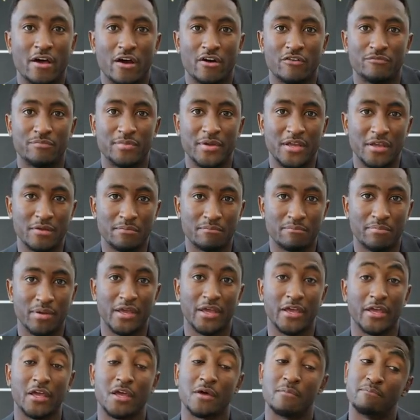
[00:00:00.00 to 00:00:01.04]
of being
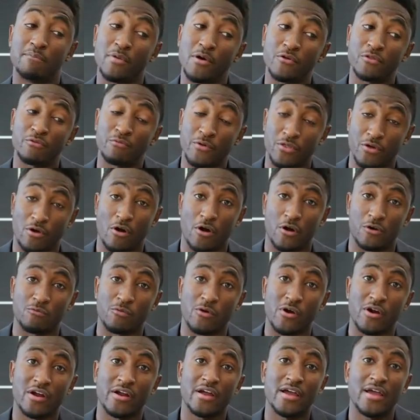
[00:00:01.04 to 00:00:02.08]
big, both with
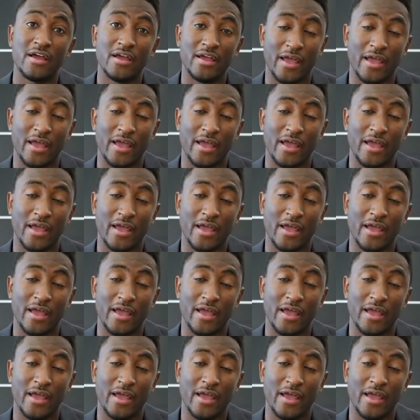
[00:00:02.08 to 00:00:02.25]
hardware